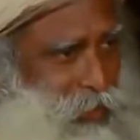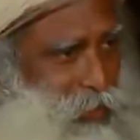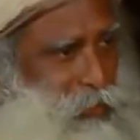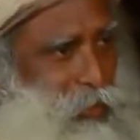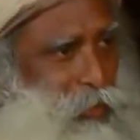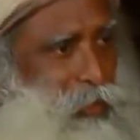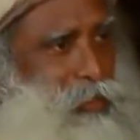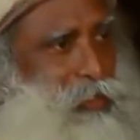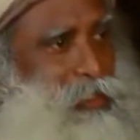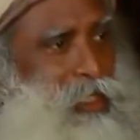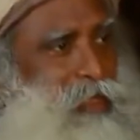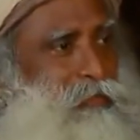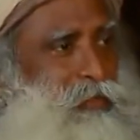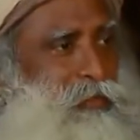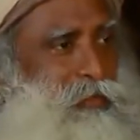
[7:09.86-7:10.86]
has all the
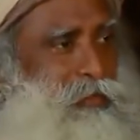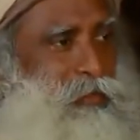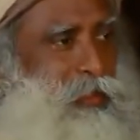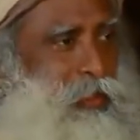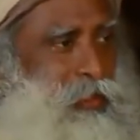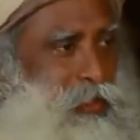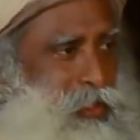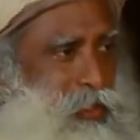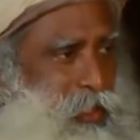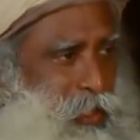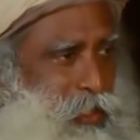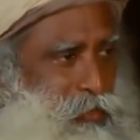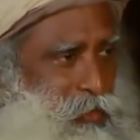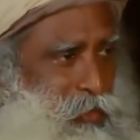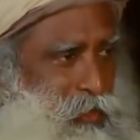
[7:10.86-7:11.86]
7, she
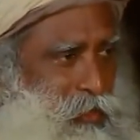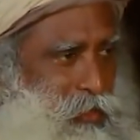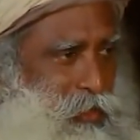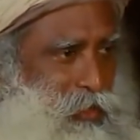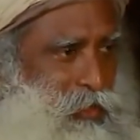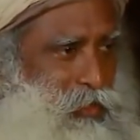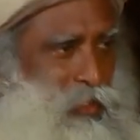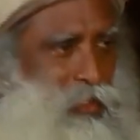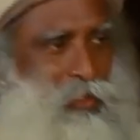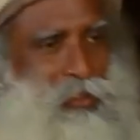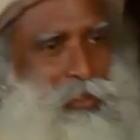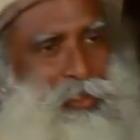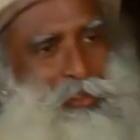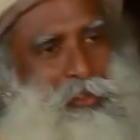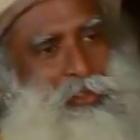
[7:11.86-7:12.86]
has only 3
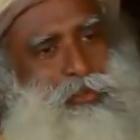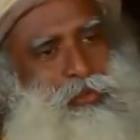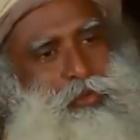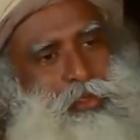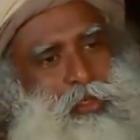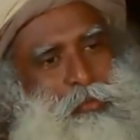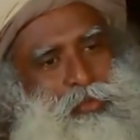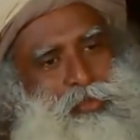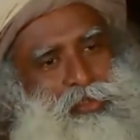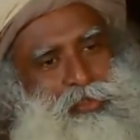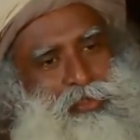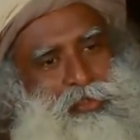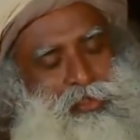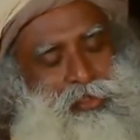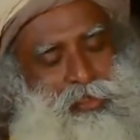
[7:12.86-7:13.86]
chakras to
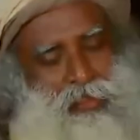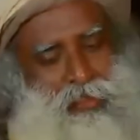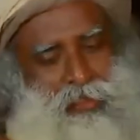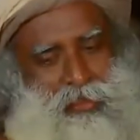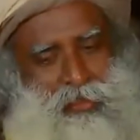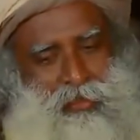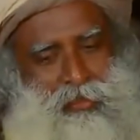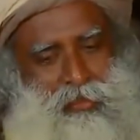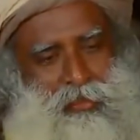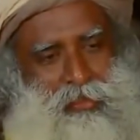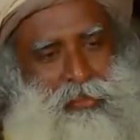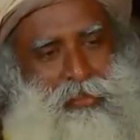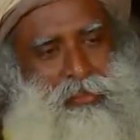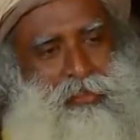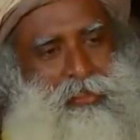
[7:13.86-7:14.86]
represent
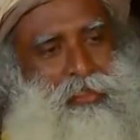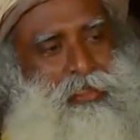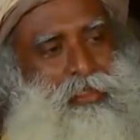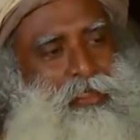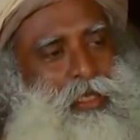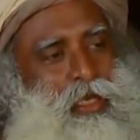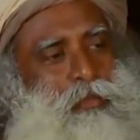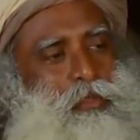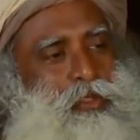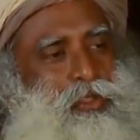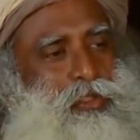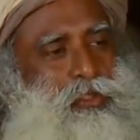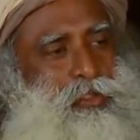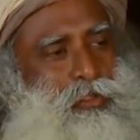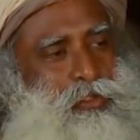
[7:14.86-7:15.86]
these 3
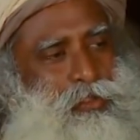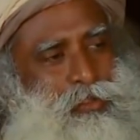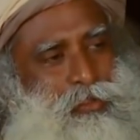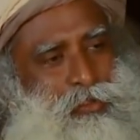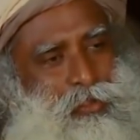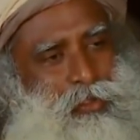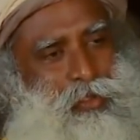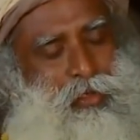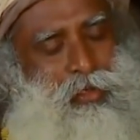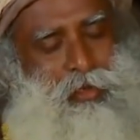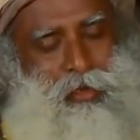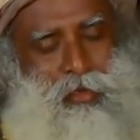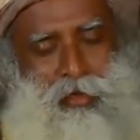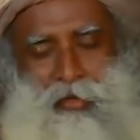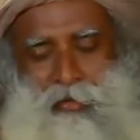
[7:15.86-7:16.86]
dimensions
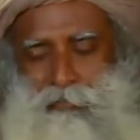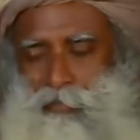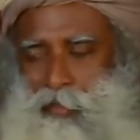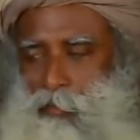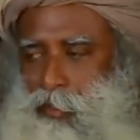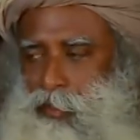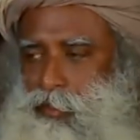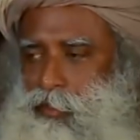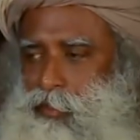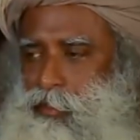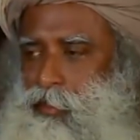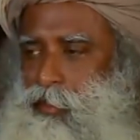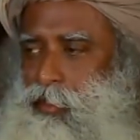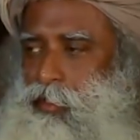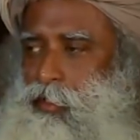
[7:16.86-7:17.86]
of
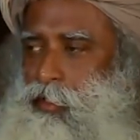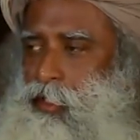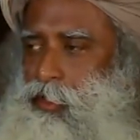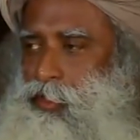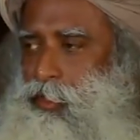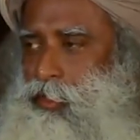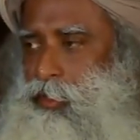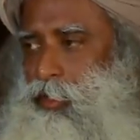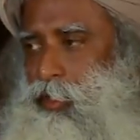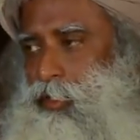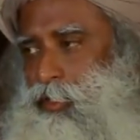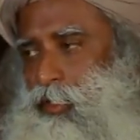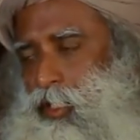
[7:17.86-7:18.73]
tamas, rajas and